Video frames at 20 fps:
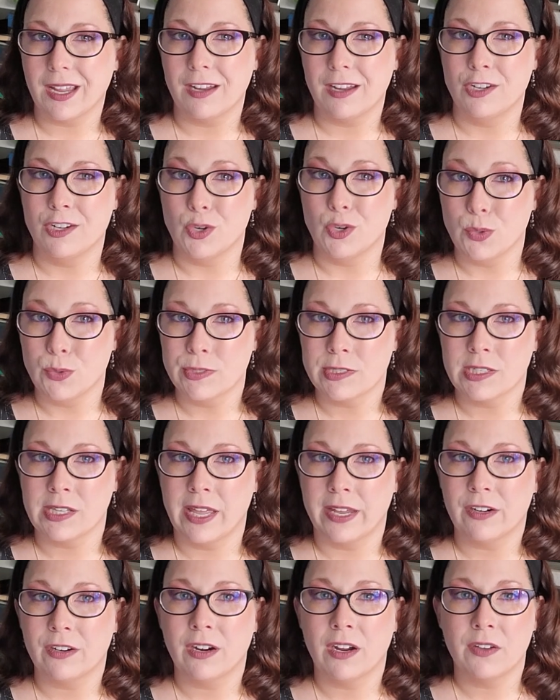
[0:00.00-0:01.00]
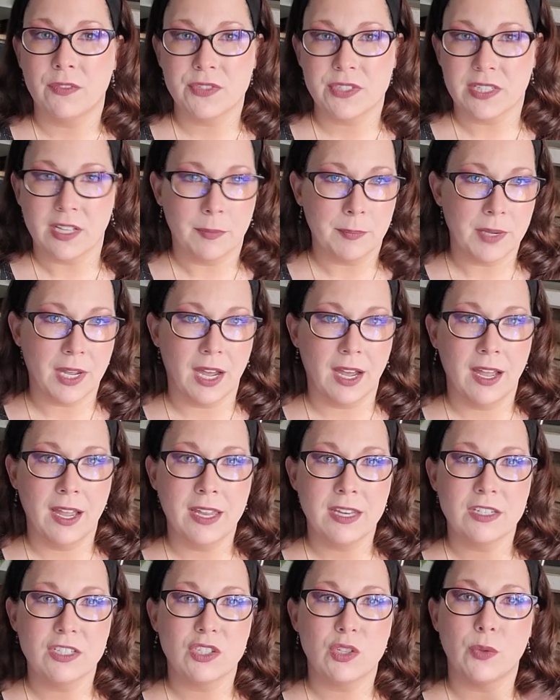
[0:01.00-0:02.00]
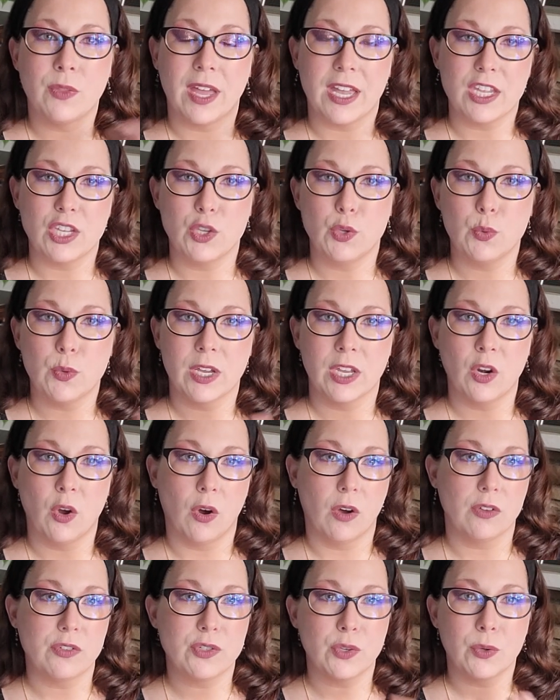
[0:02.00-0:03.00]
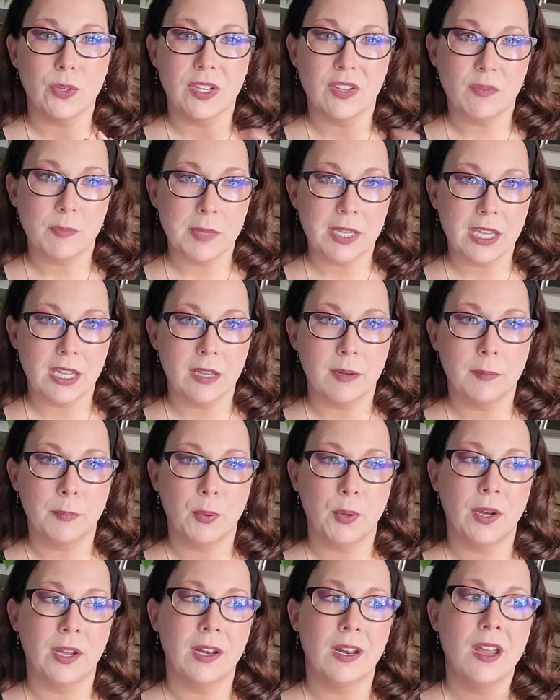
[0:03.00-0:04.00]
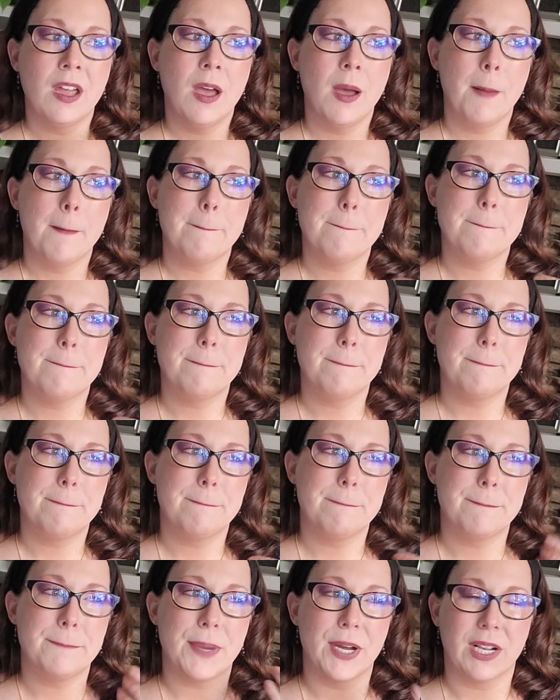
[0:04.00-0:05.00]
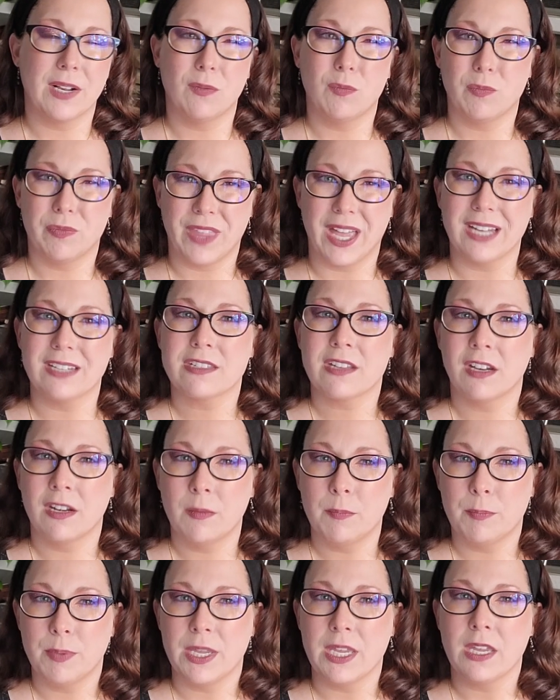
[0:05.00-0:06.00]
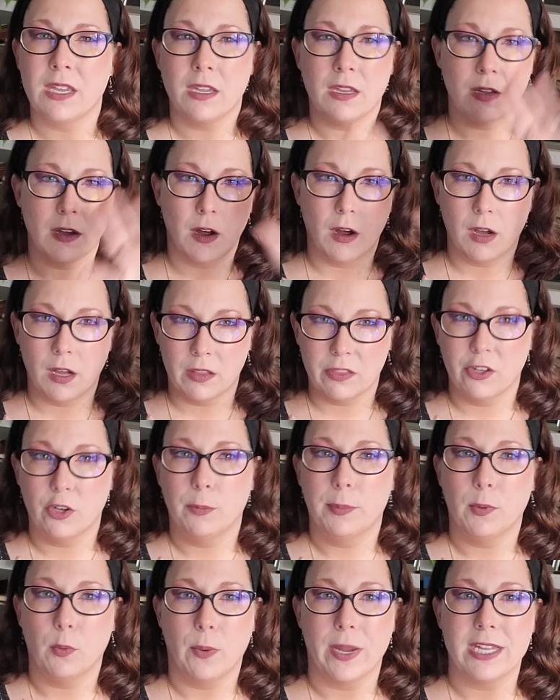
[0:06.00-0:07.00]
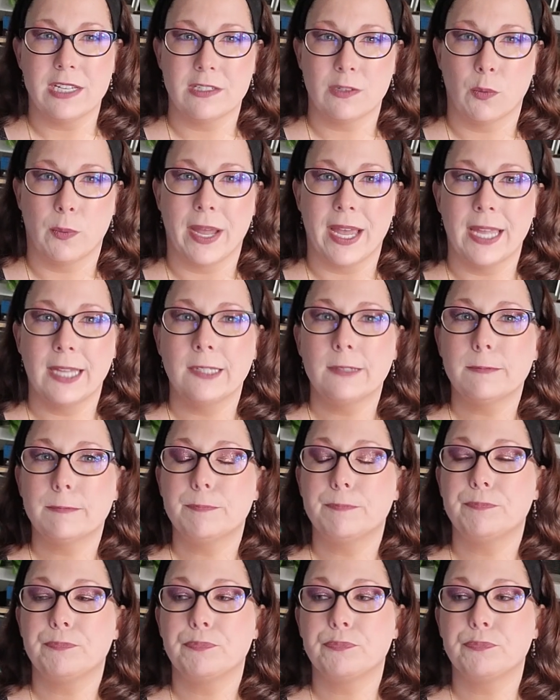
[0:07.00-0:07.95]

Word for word: a newsletter of some kind so that you can also give me input, but that's gonna be a little bit ways away.